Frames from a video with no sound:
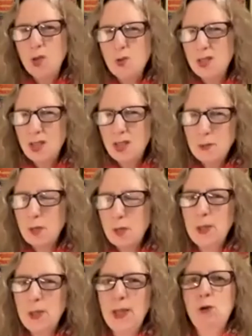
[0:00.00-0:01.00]
you seem to
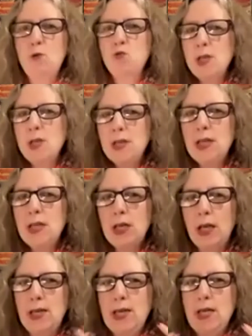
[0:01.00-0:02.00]
be like really
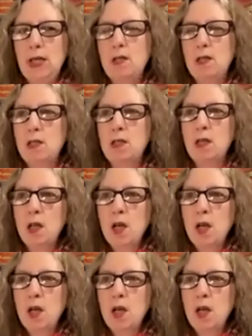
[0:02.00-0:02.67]
against,